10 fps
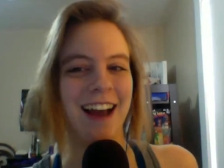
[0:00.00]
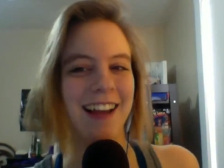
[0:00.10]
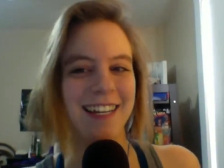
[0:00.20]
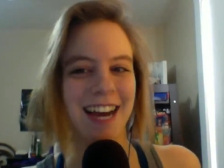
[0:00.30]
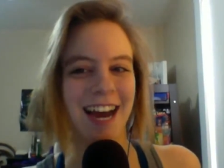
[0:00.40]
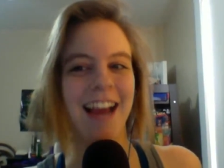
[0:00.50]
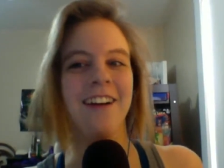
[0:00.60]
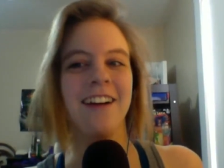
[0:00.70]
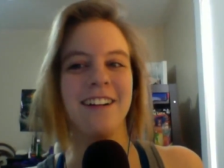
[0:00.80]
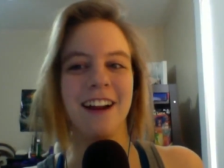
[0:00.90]

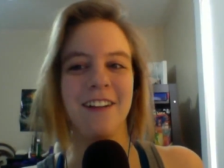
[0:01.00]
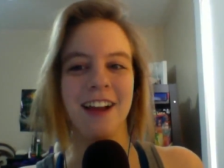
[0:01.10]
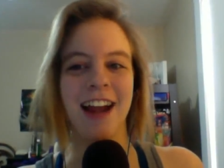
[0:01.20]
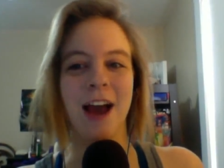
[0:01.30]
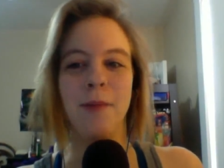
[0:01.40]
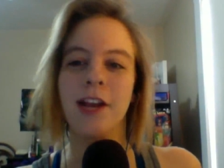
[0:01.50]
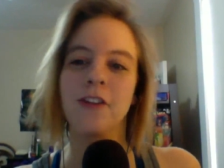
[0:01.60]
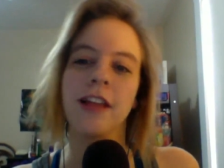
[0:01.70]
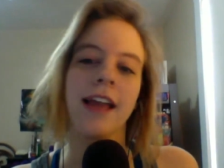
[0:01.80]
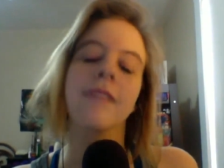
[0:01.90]
entire internet right now, but you're
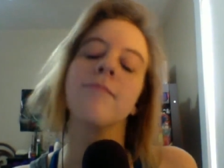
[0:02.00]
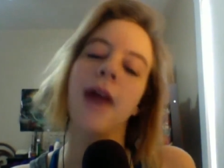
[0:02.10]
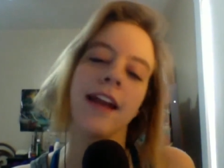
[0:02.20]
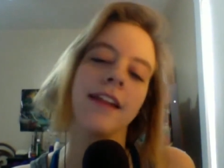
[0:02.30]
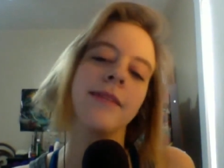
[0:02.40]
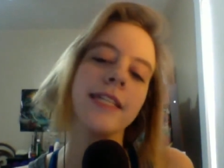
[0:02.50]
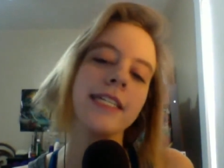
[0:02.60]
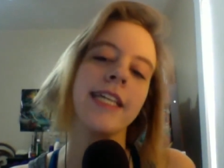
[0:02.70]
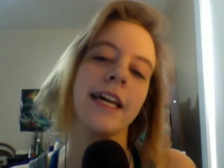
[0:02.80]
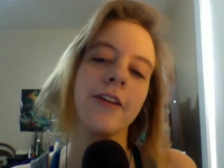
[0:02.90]
like, Maddy, let me
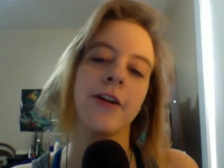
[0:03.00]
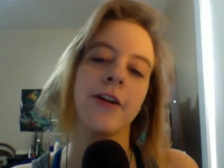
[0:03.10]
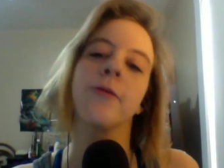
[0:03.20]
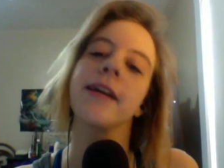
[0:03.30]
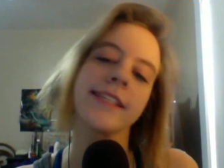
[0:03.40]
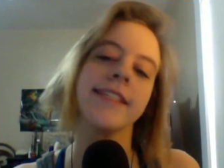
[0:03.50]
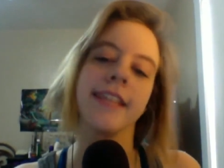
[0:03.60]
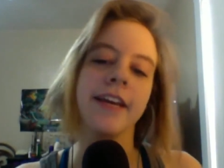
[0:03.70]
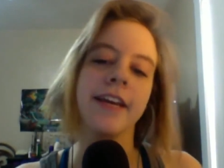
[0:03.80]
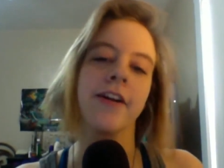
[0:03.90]
just tell you a quick
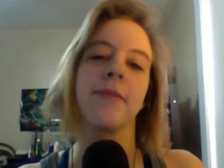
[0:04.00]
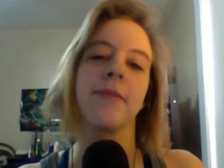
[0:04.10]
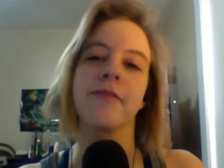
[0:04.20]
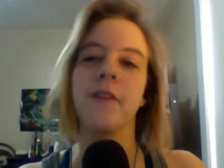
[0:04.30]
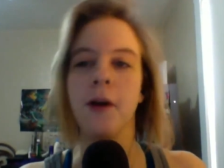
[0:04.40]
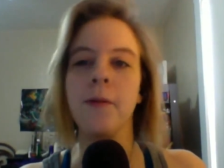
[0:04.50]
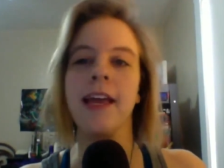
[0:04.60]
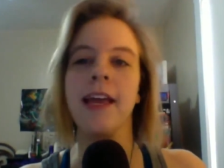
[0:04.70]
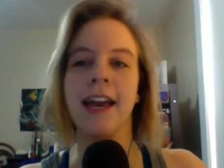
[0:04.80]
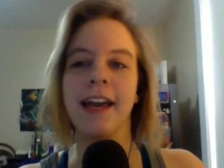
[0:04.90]
secret before we
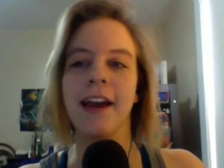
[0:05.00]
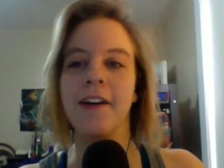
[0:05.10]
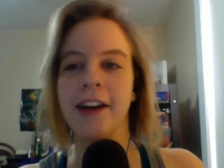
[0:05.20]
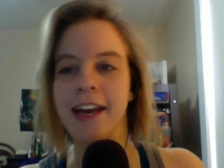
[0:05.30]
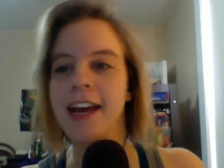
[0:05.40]
get going.